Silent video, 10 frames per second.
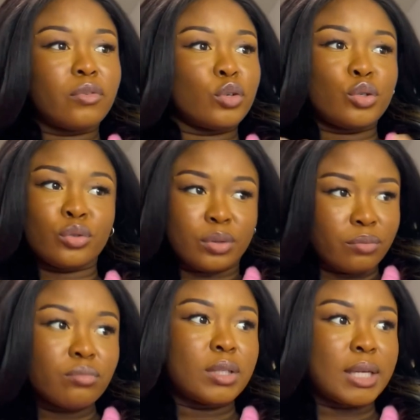For you to
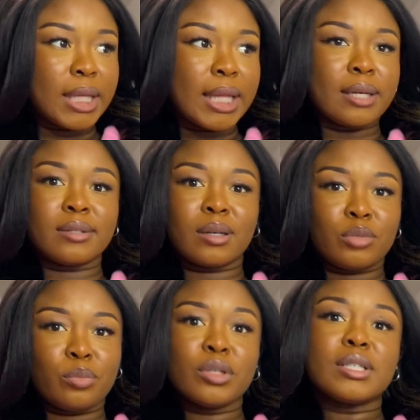take the exam, you
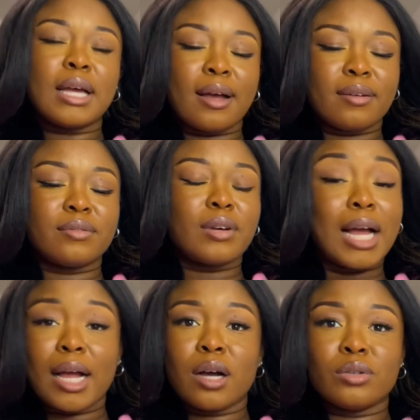must have
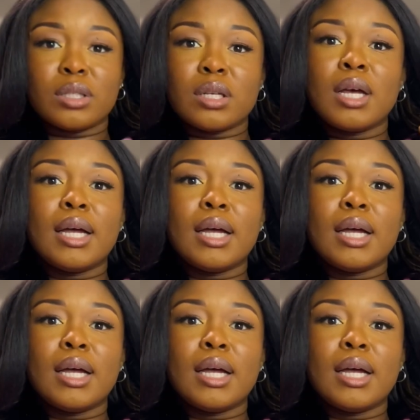account